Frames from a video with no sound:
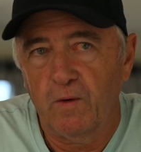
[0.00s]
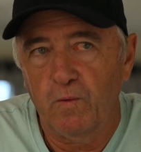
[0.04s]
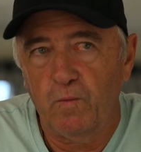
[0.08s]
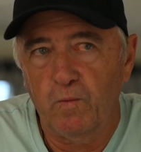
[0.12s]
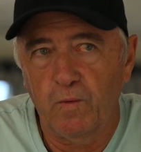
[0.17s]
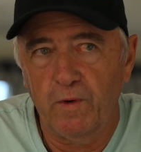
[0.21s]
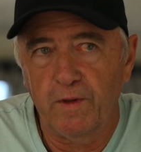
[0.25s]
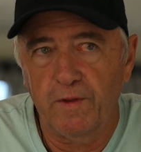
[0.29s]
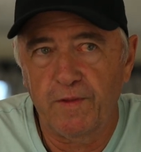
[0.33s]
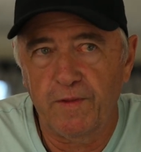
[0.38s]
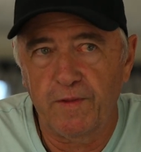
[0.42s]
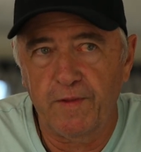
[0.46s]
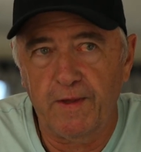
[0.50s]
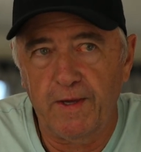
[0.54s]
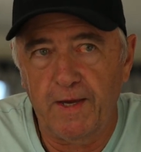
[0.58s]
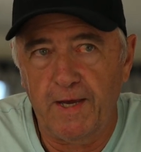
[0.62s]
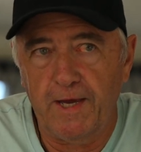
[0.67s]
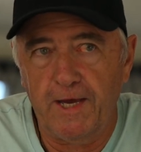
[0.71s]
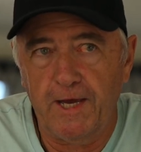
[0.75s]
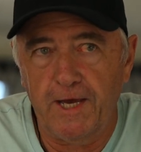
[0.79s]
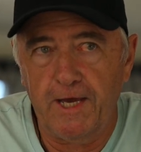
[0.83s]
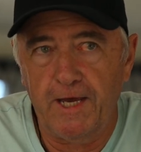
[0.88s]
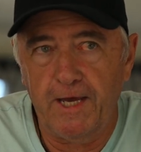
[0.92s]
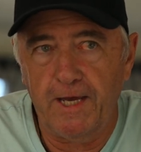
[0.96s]
with
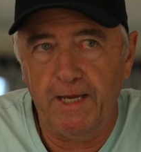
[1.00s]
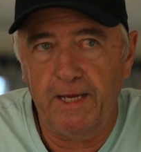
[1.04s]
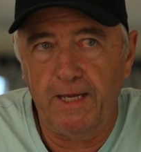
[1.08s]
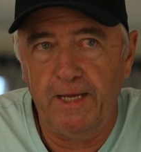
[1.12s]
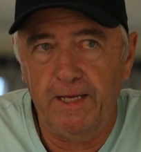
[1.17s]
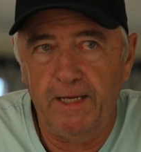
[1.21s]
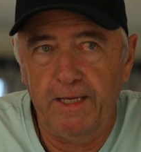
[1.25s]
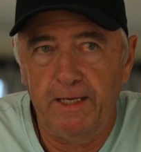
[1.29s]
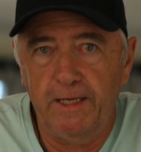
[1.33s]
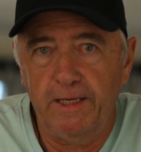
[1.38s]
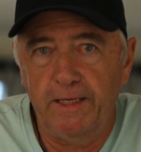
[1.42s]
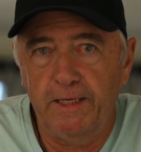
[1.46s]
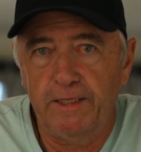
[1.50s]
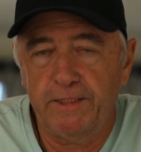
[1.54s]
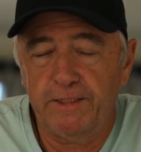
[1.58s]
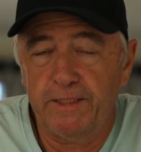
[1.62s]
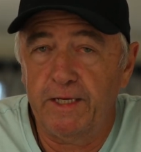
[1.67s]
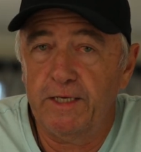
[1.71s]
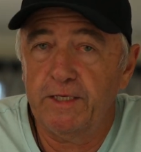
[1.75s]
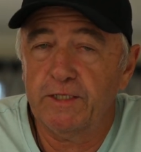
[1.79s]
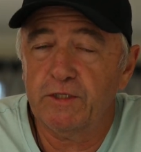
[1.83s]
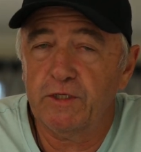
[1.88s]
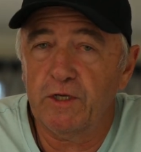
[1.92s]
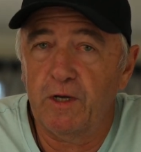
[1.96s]
a
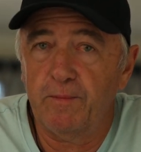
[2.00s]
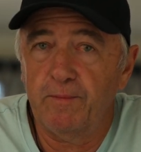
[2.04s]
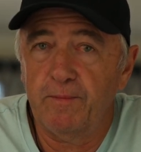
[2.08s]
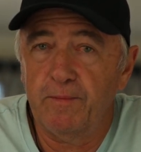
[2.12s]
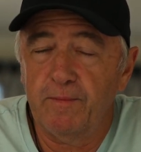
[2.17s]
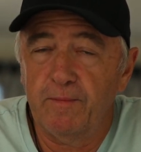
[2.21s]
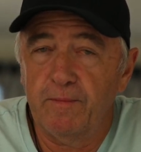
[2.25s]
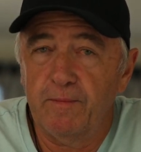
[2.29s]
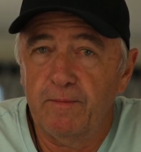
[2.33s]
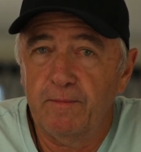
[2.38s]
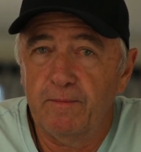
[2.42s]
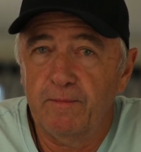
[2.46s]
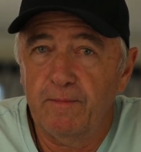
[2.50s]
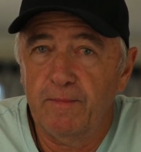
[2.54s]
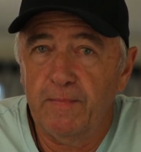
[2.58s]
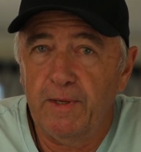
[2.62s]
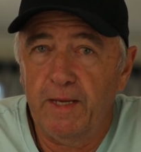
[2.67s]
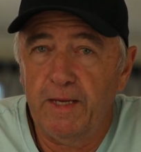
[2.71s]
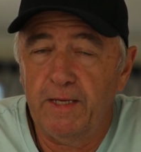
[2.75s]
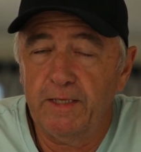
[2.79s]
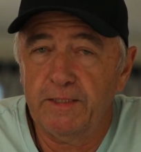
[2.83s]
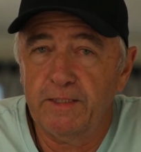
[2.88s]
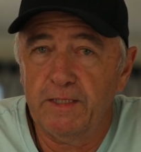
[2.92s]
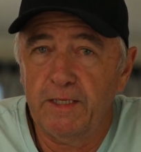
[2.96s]
10-stop
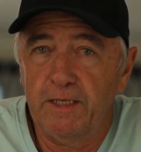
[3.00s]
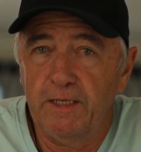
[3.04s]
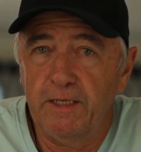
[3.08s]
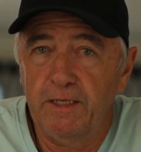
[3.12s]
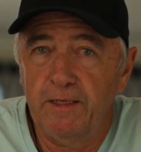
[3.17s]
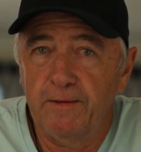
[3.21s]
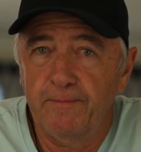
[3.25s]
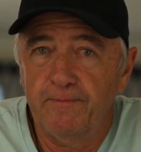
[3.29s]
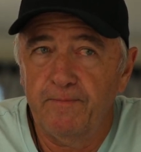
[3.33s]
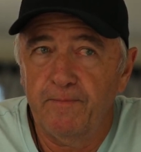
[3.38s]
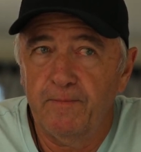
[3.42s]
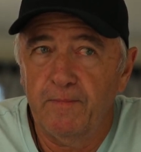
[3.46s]
ND.